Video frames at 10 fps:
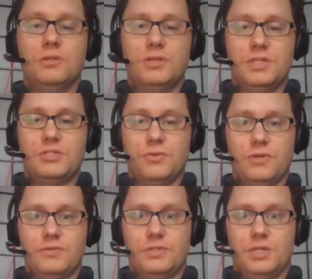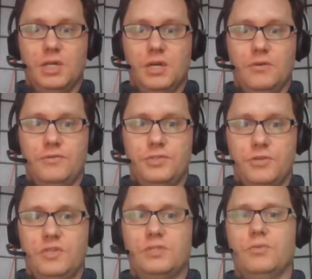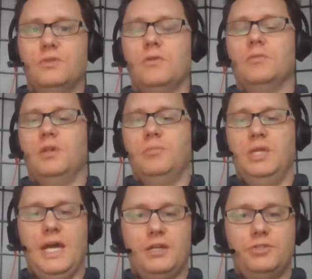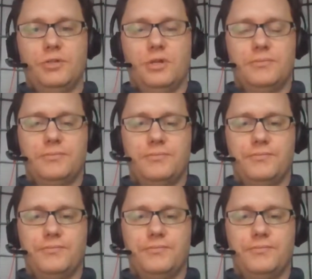This sort of service would normally be extra.